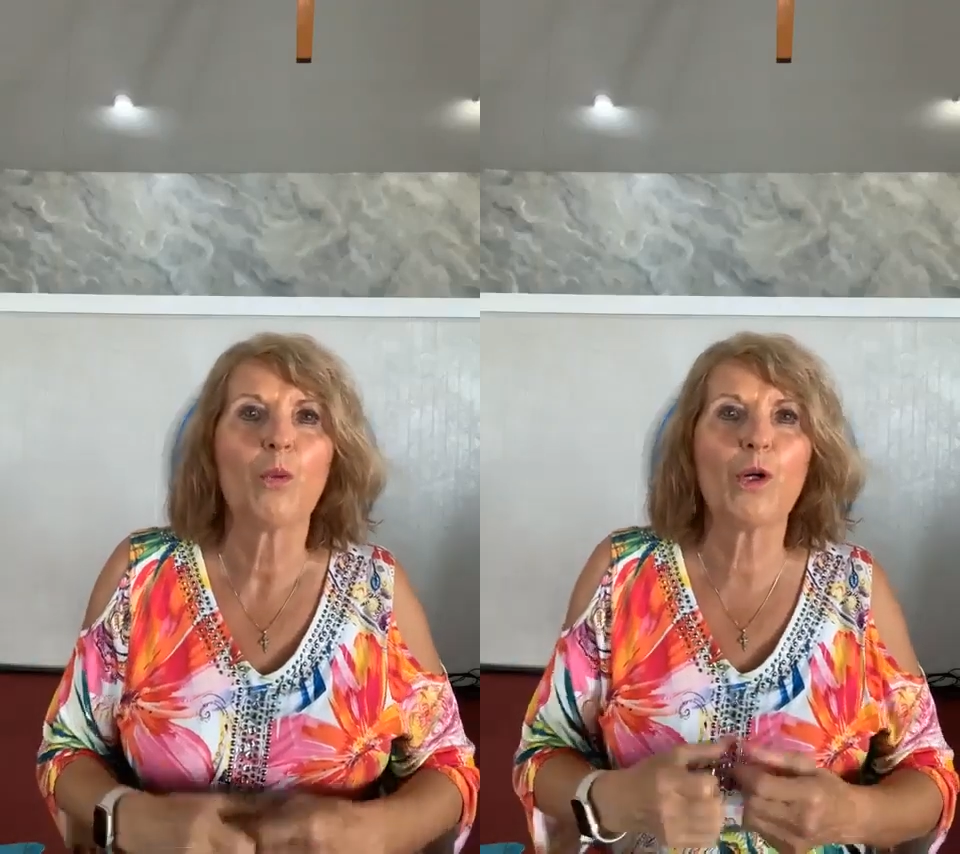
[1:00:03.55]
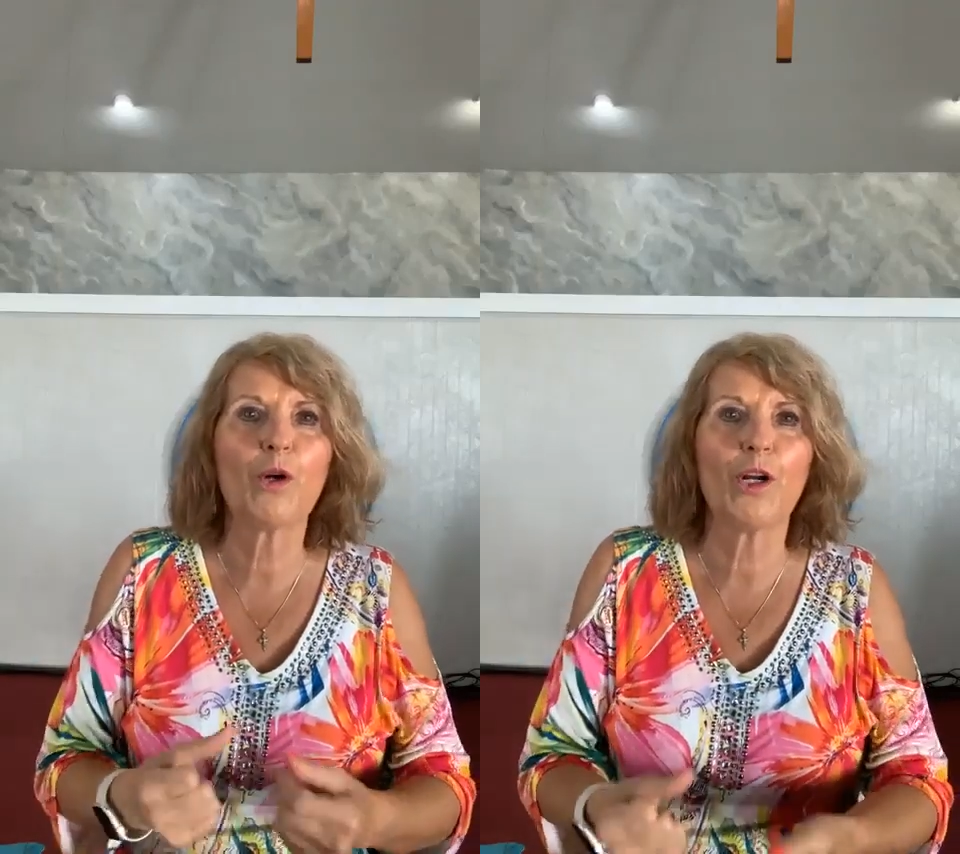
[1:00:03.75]

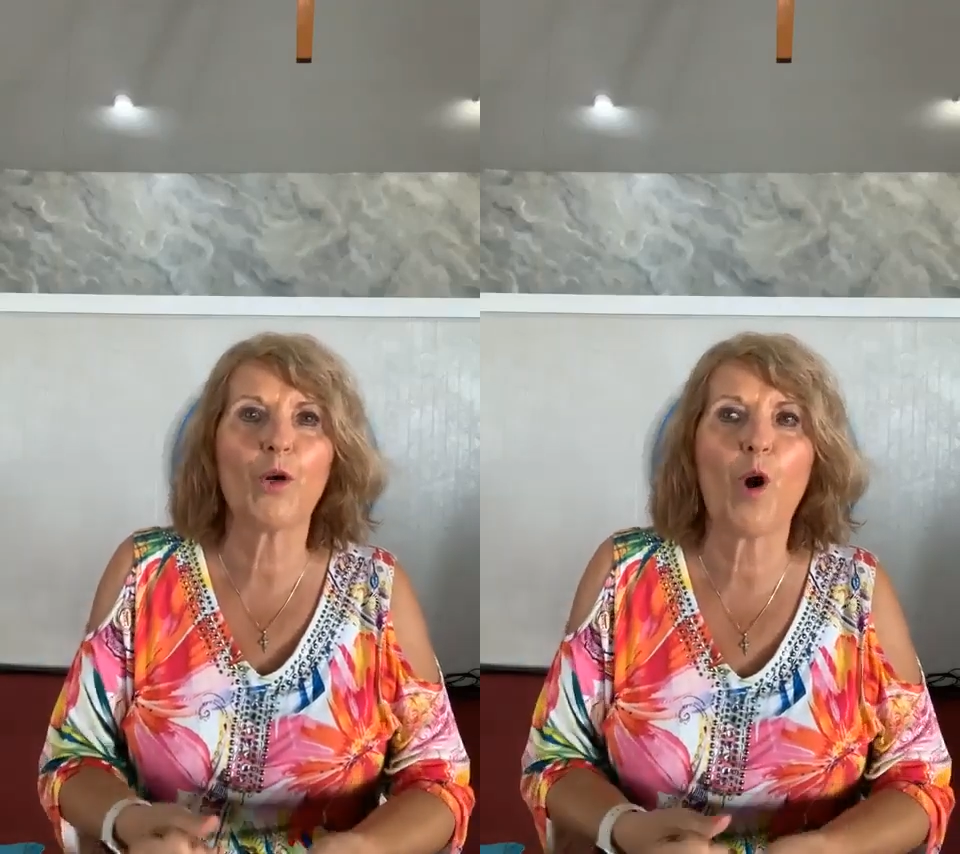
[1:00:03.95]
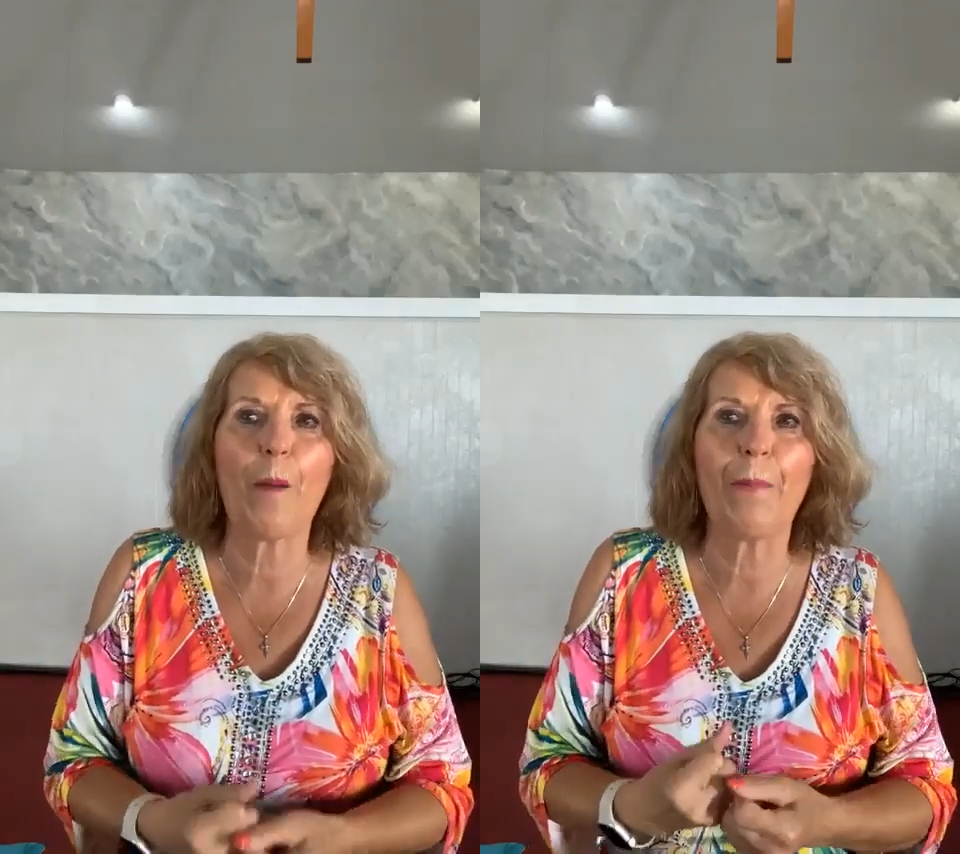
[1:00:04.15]
We're going
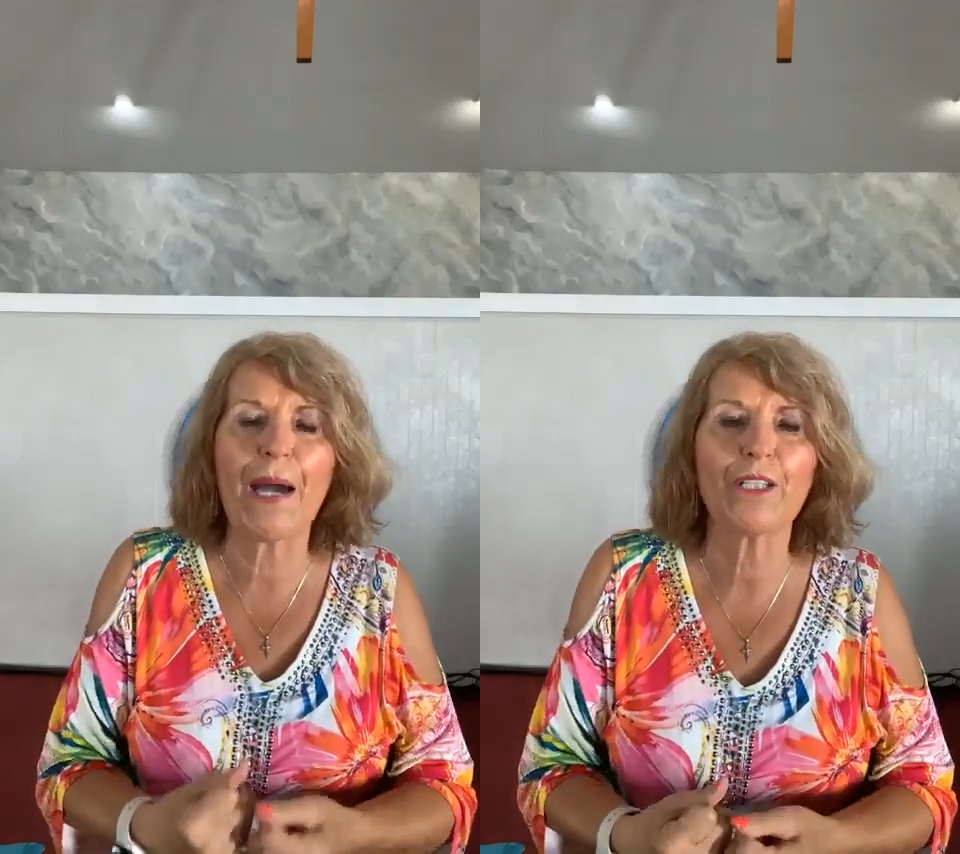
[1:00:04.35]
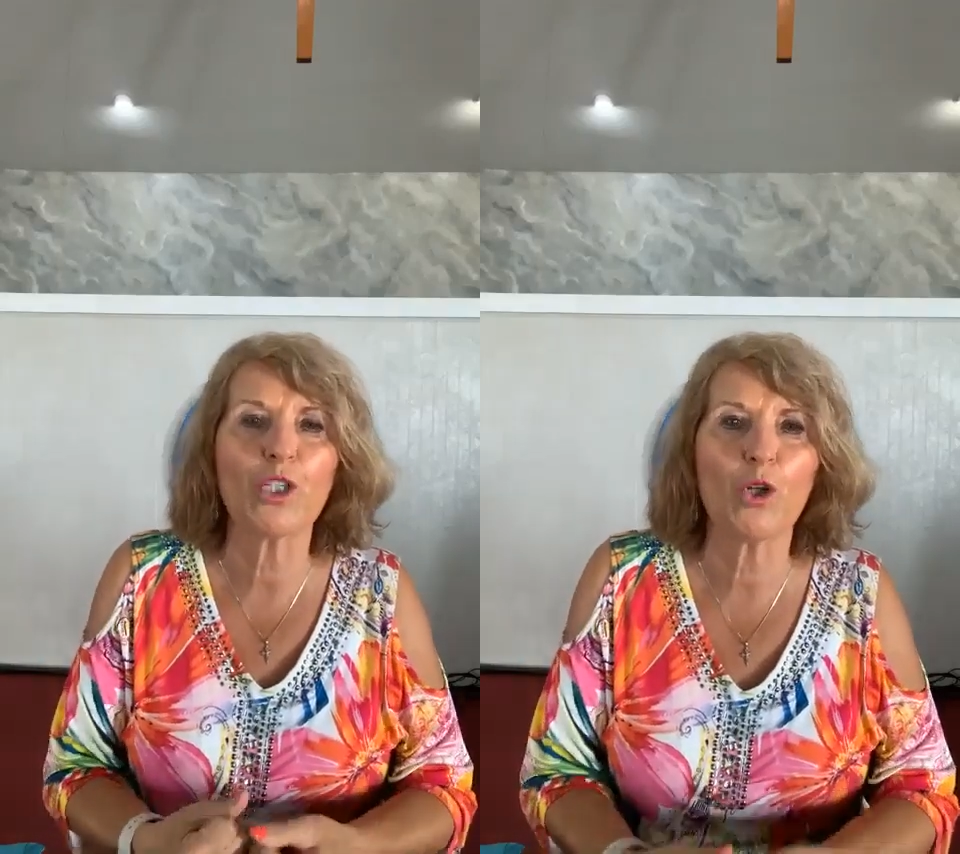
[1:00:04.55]
to go
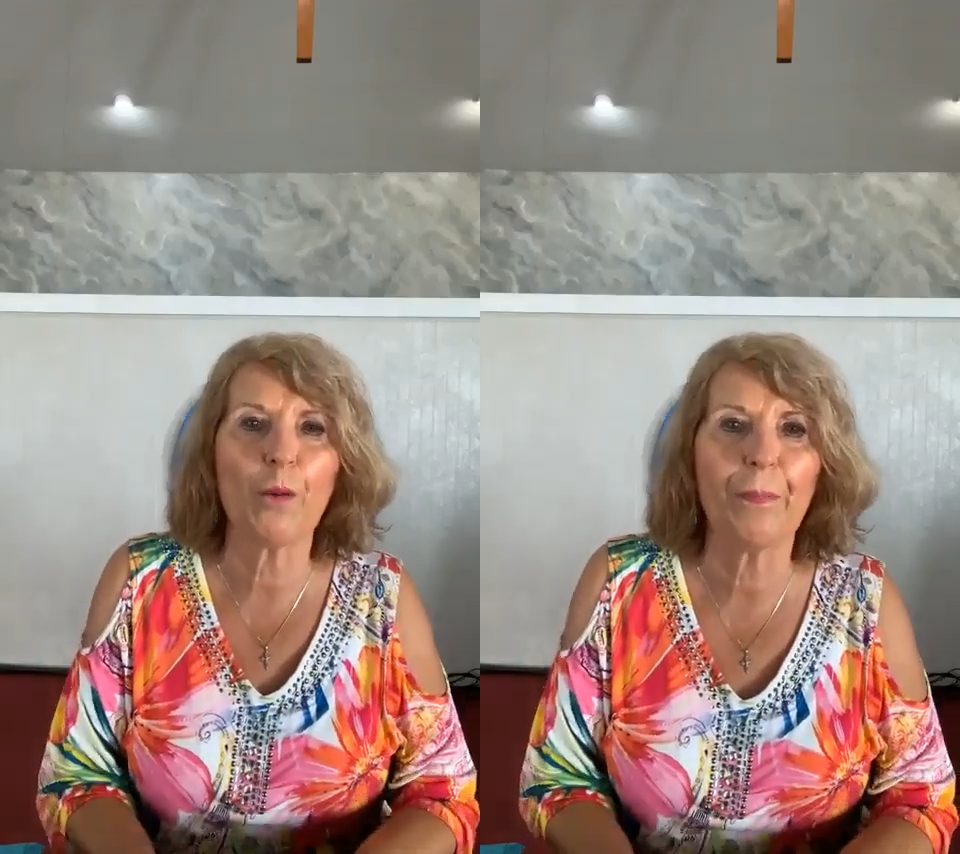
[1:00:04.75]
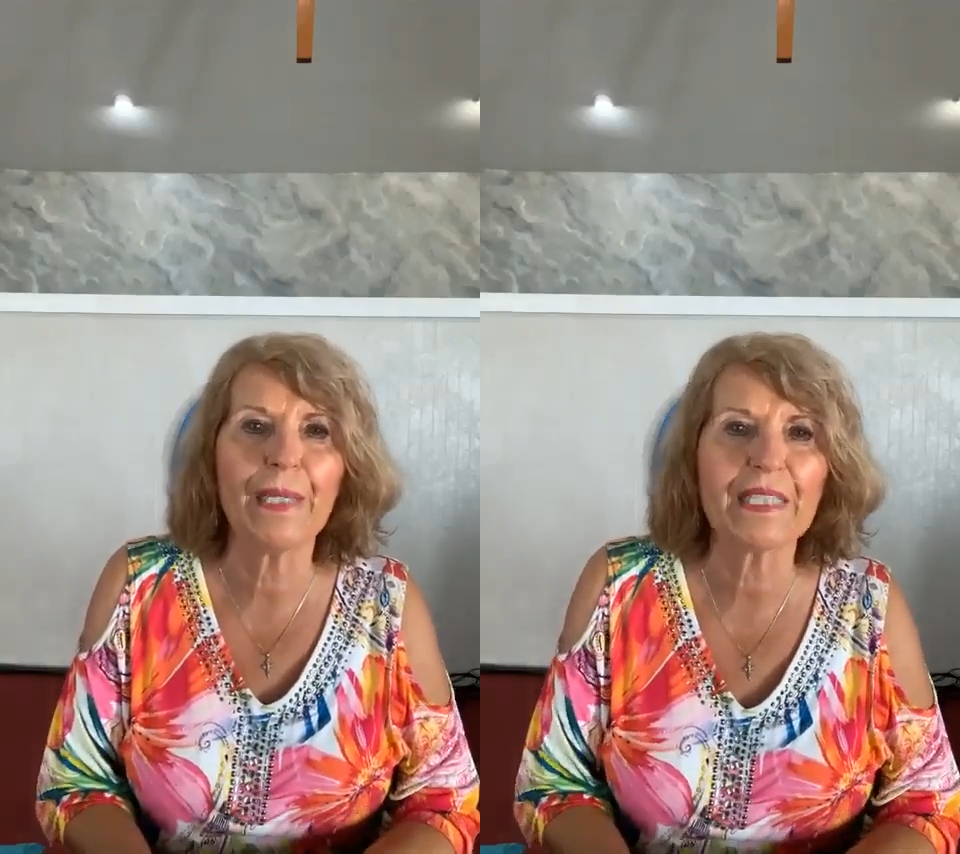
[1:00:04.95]
about
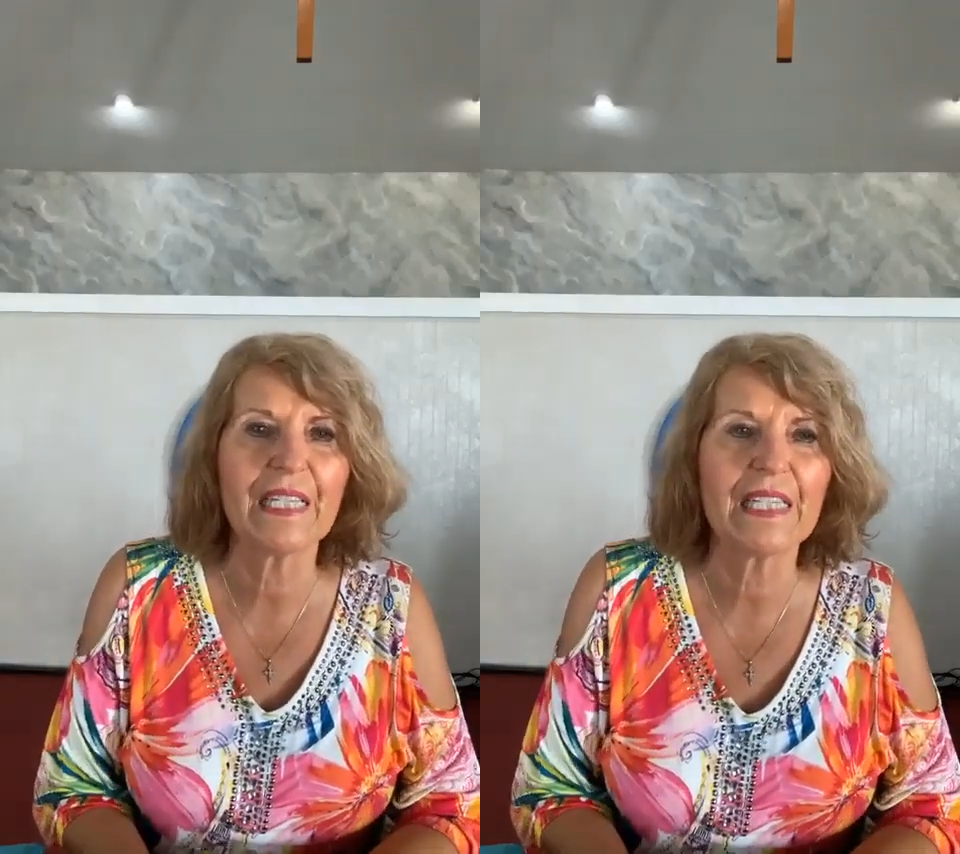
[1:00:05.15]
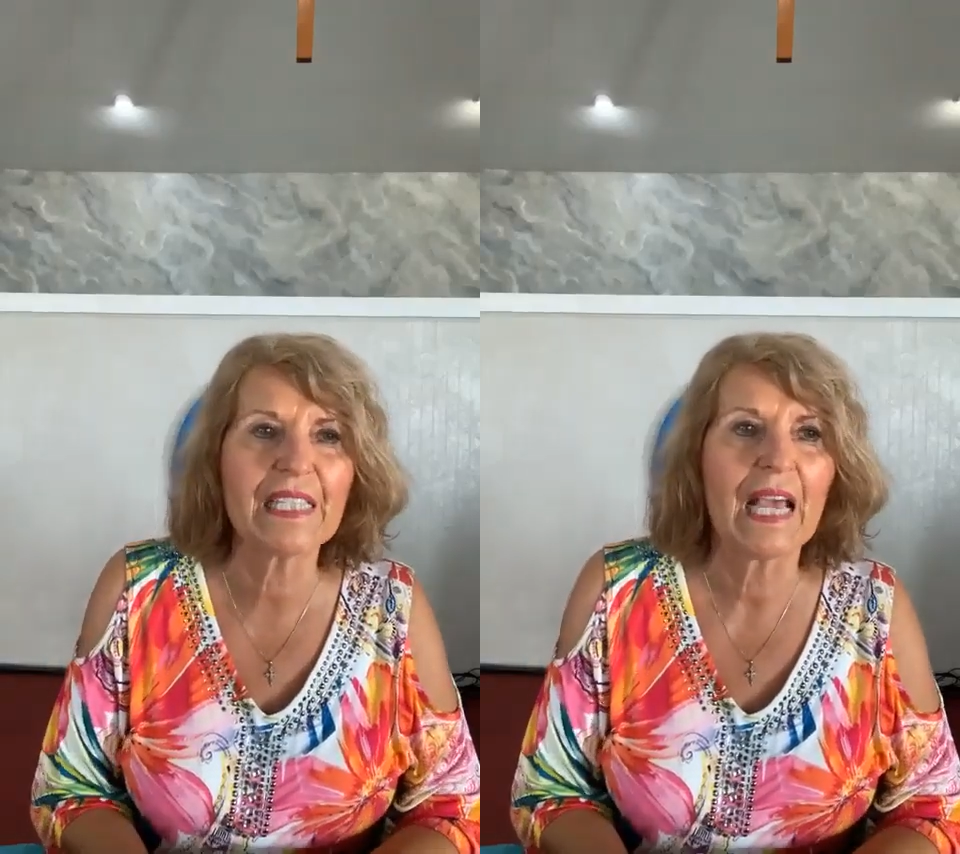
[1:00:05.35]
your
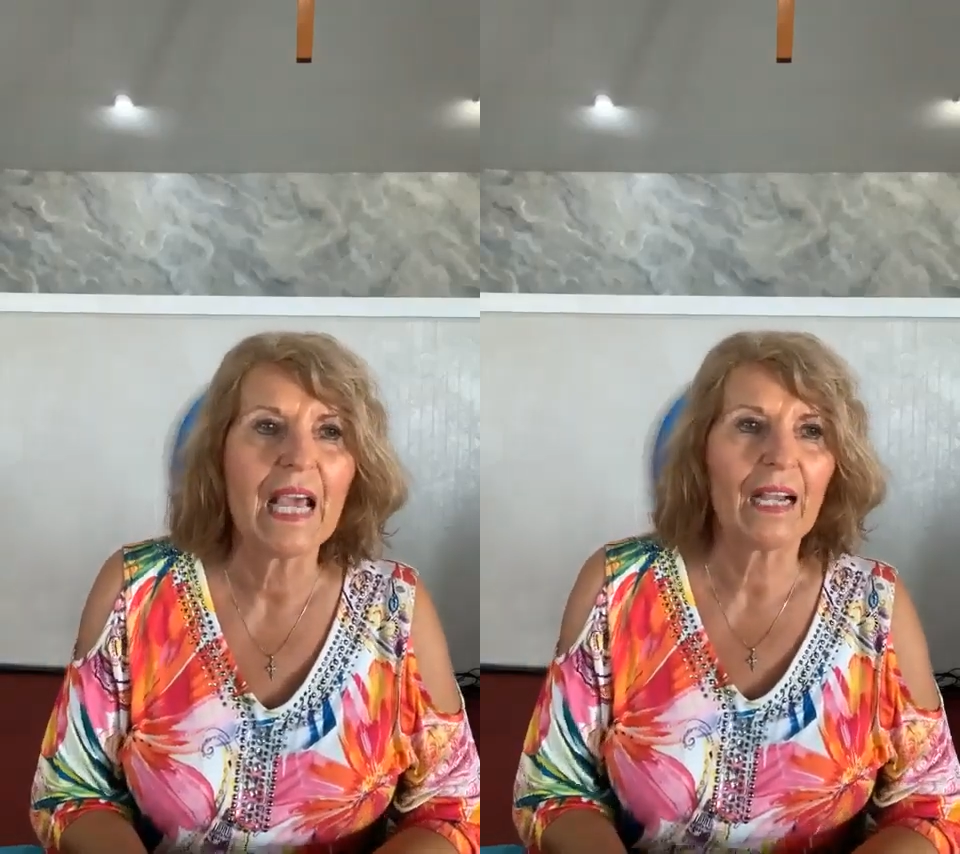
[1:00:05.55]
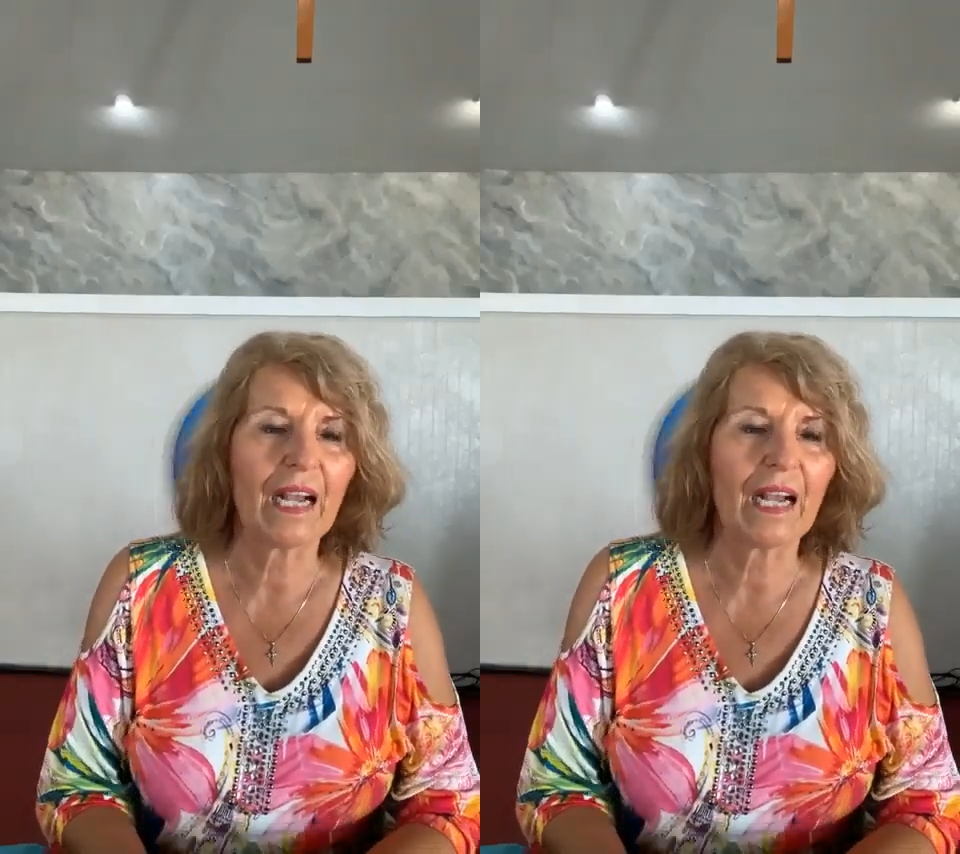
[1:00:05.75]
business,